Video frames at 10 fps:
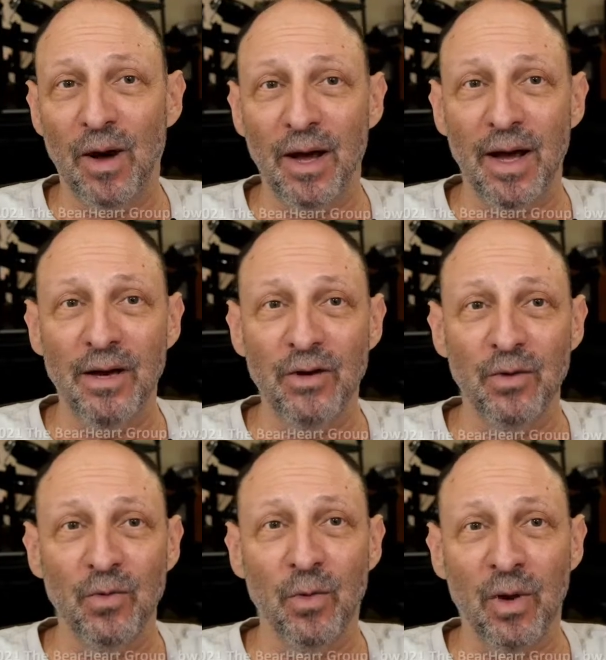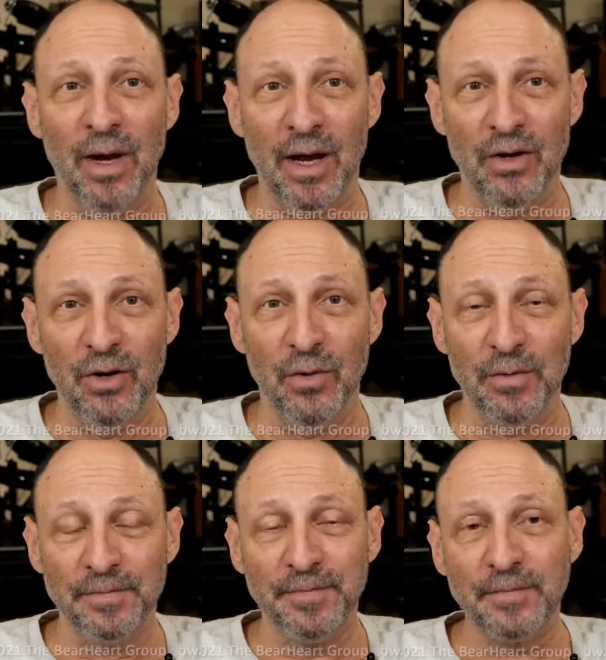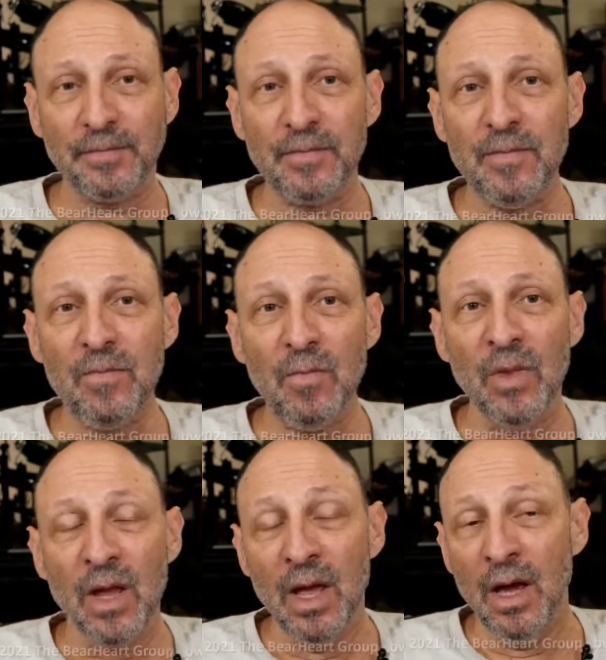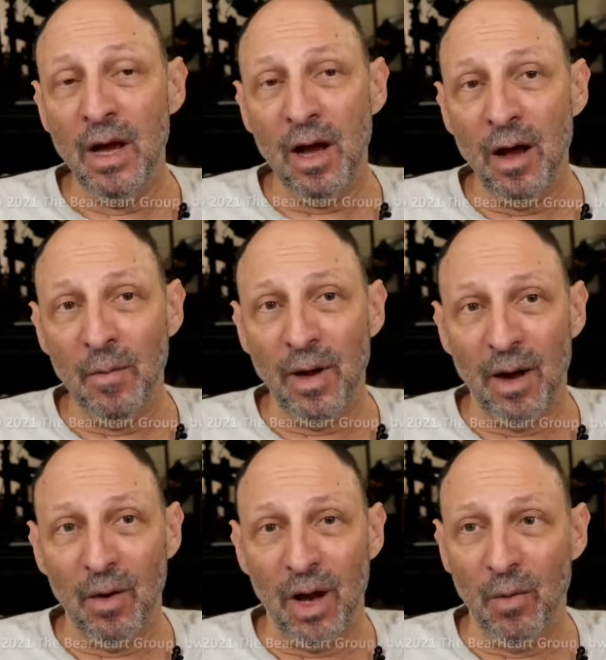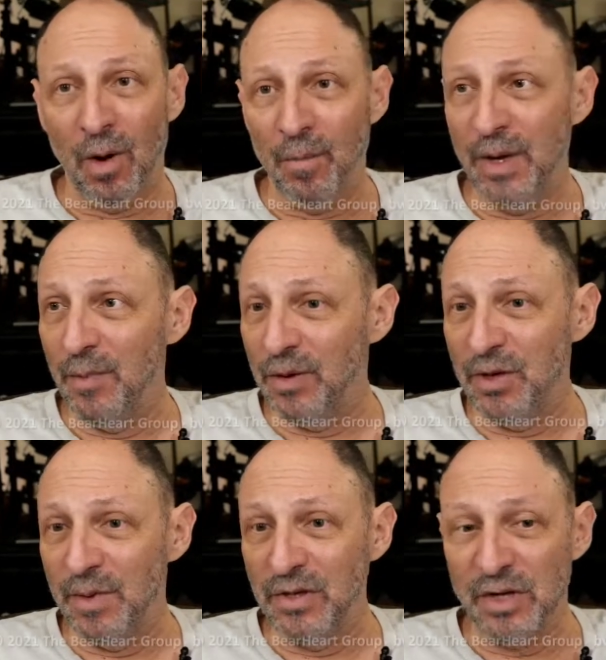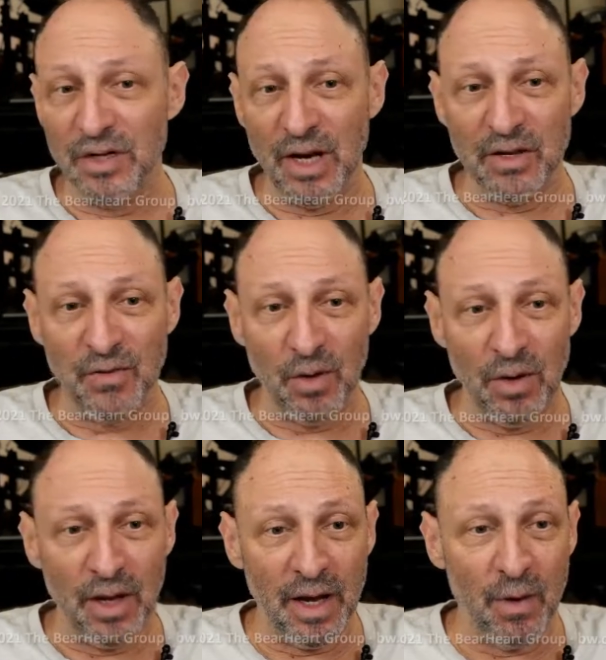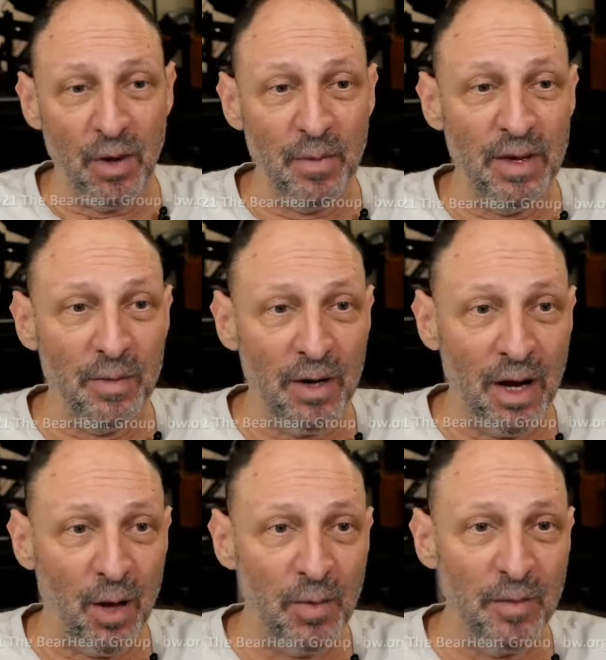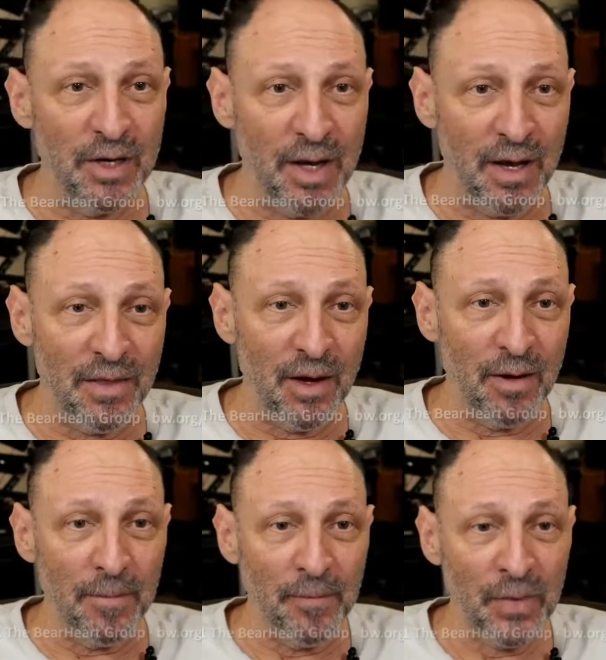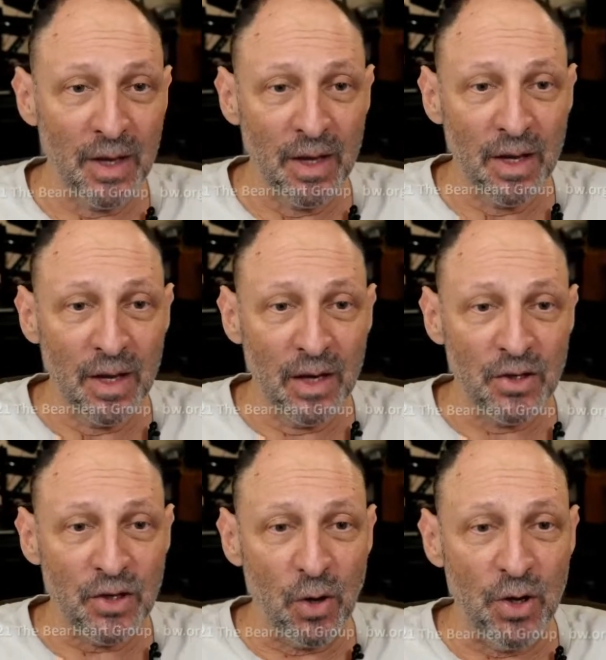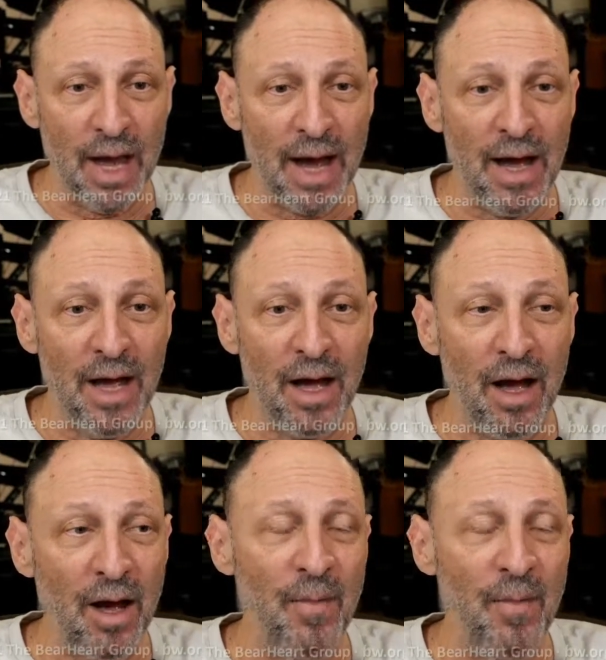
I do what I do. I want people to be successful, and I want to be able to help them to get there. So yeah, long